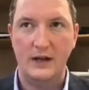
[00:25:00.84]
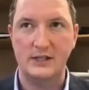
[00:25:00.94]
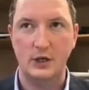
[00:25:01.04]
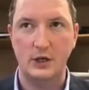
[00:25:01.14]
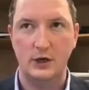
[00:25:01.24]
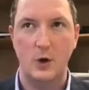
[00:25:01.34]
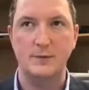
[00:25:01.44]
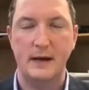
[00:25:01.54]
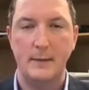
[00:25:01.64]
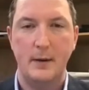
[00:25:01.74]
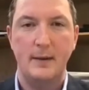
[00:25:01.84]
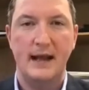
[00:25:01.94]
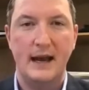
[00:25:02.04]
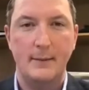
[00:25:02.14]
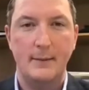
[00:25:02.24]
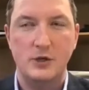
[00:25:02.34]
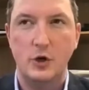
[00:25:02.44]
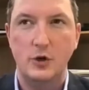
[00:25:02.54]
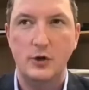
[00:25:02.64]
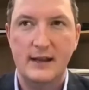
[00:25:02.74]
whilst there has always been a public element
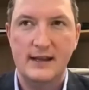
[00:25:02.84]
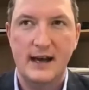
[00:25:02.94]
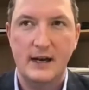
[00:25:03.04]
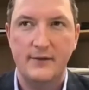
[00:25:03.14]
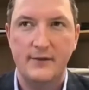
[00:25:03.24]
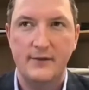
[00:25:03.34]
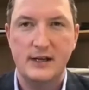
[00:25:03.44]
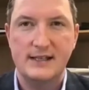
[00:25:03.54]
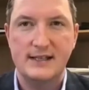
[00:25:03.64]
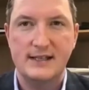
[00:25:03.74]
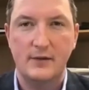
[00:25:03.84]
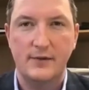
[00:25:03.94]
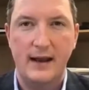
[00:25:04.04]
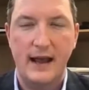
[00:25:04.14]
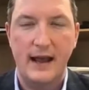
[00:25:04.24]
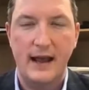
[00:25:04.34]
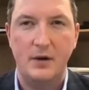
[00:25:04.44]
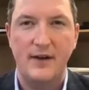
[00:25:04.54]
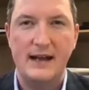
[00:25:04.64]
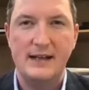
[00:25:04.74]
to the anniversary itself,
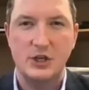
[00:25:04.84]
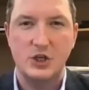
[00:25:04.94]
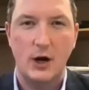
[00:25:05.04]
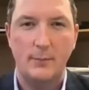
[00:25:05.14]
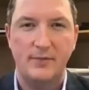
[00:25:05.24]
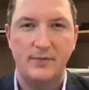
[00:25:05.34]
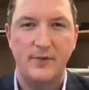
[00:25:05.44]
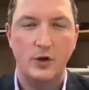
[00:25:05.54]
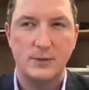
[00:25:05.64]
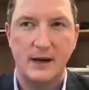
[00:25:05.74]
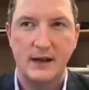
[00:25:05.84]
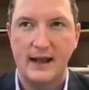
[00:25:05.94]
it provides a sharp focus.